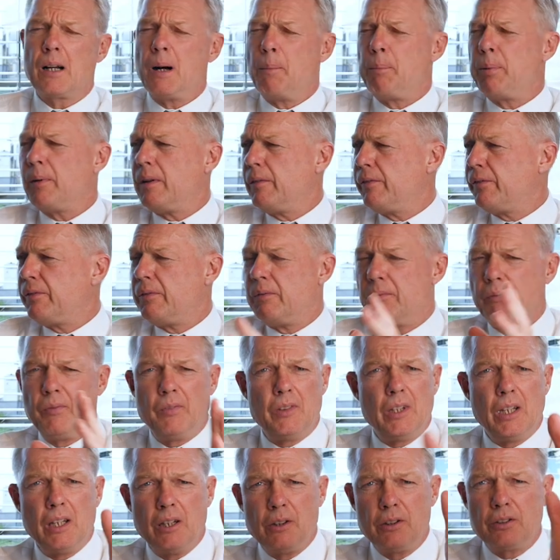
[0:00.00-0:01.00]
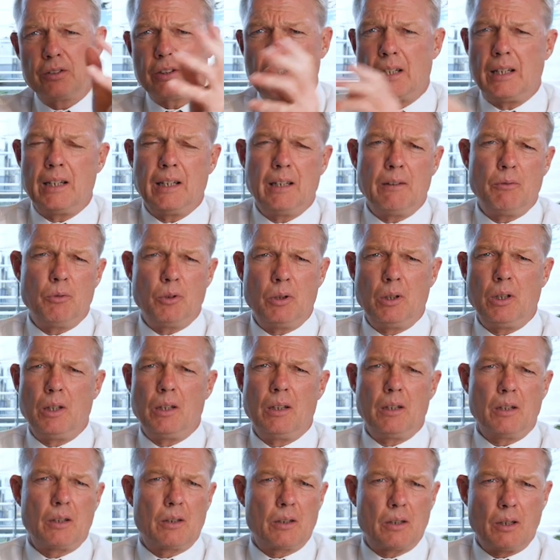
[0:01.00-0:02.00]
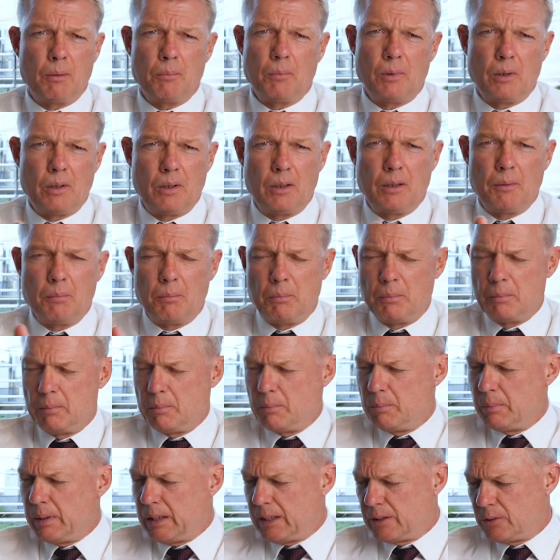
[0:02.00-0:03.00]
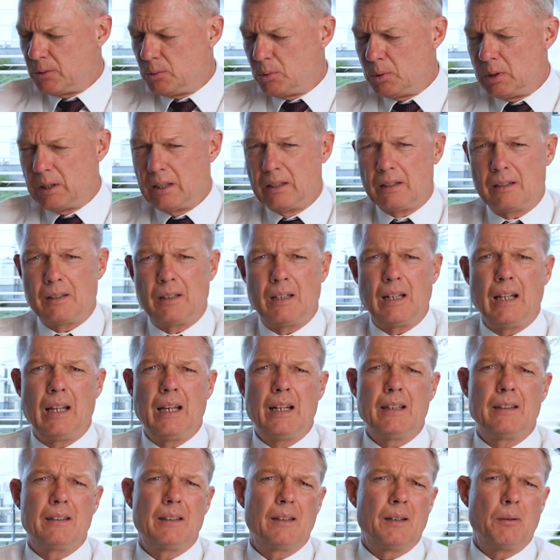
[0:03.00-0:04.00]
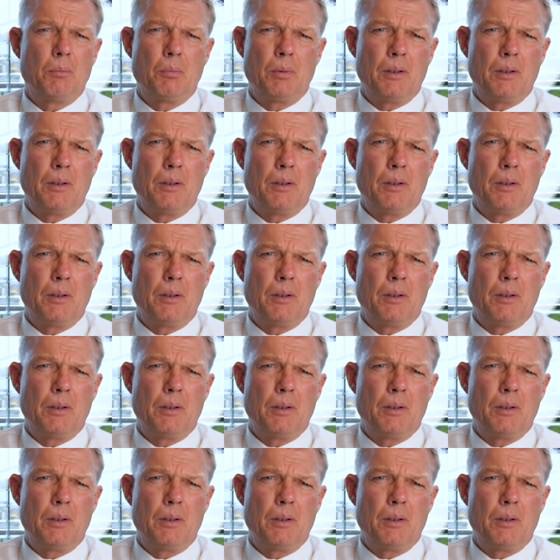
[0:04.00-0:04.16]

couple of deals, I will come back to that later,